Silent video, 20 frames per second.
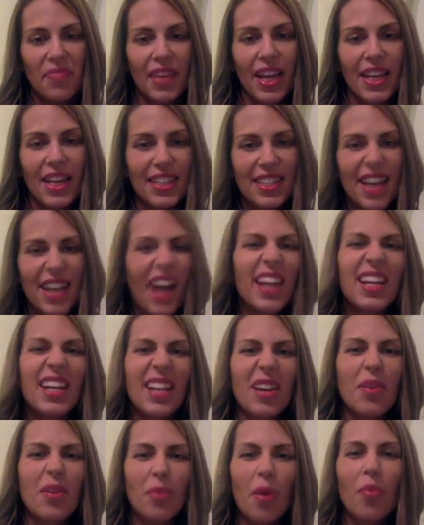It's not
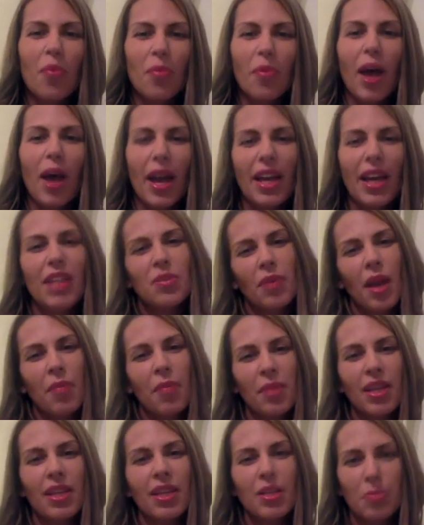I guess what I
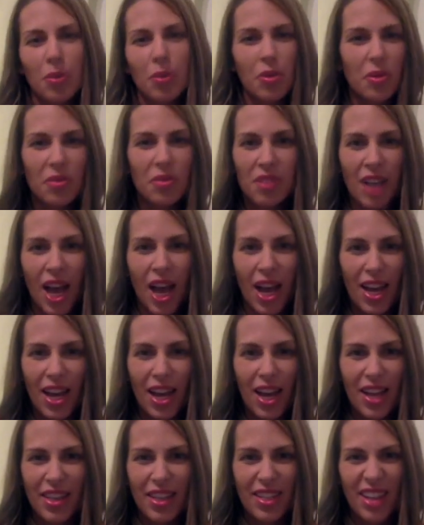mean is
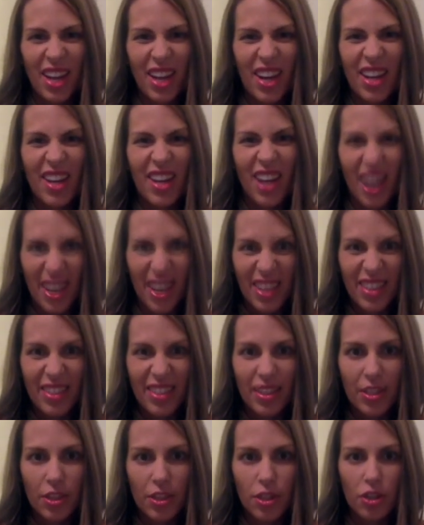it's not a
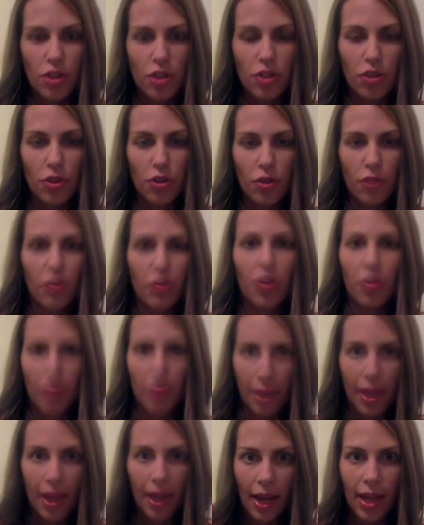nice, jovial
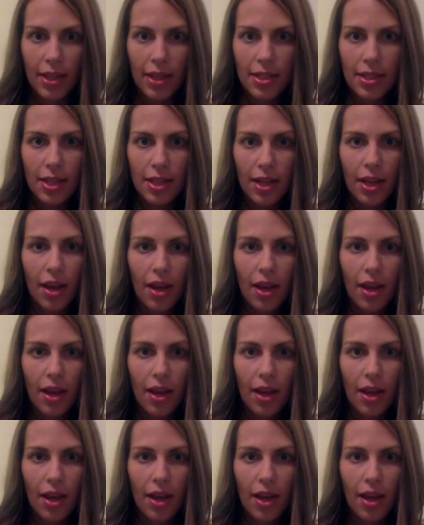planet.